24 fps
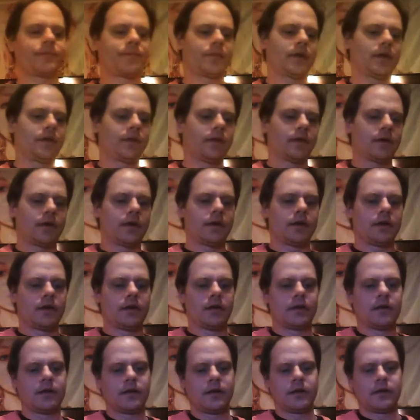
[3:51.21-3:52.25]
and then
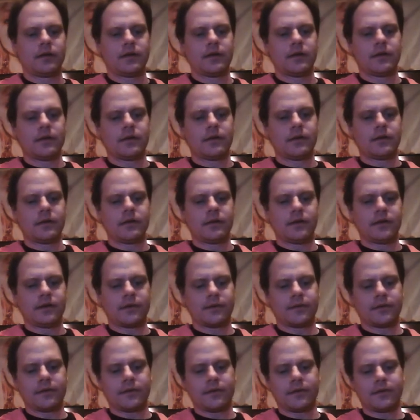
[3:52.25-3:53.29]
this
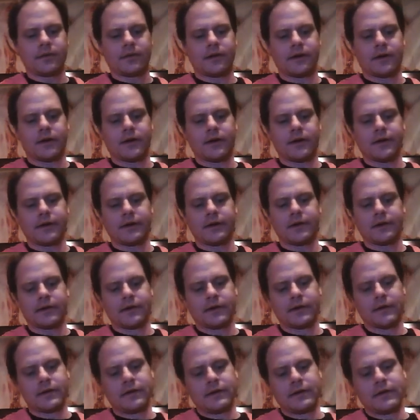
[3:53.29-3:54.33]
is on
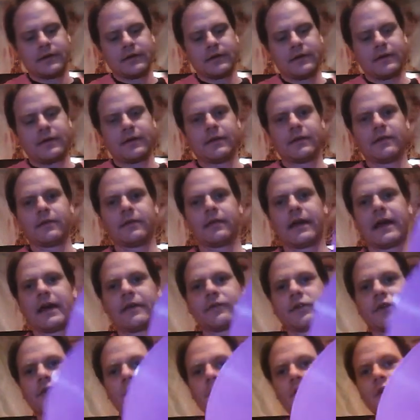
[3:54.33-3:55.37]

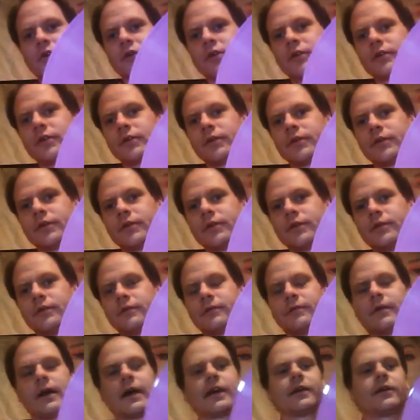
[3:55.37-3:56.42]
lavender
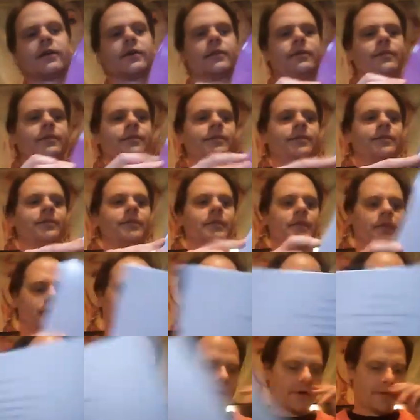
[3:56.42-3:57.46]
vinyl.
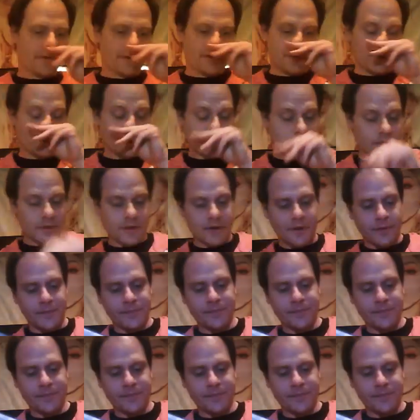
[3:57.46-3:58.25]
Very cool though.